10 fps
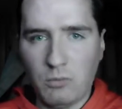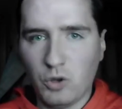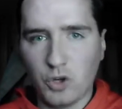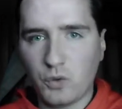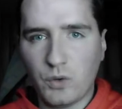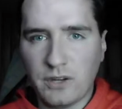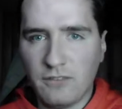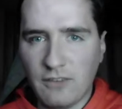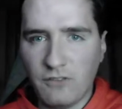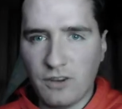Busch wouldn't have
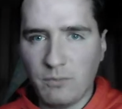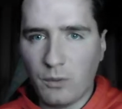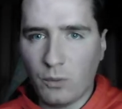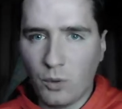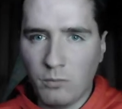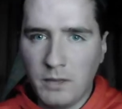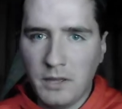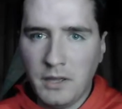given him the room.